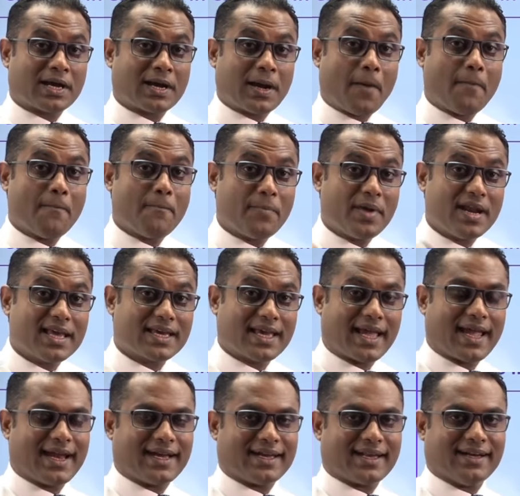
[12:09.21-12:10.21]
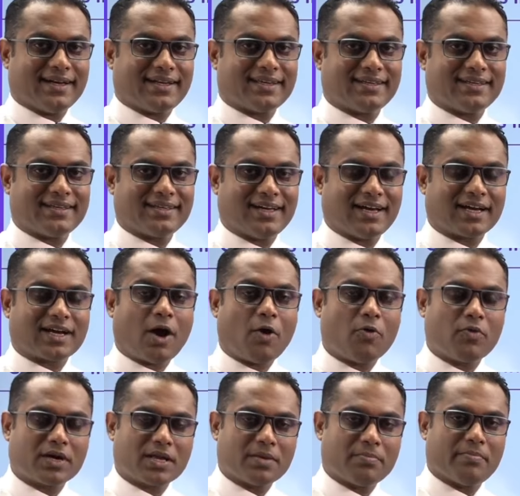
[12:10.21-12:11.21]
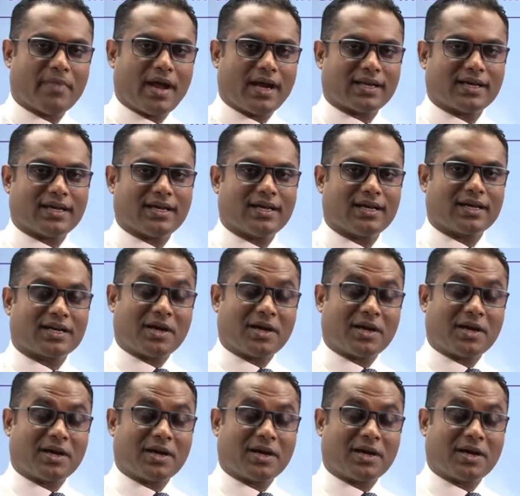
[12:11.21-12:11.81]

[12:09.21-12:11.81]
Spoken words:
complicated accounting matter,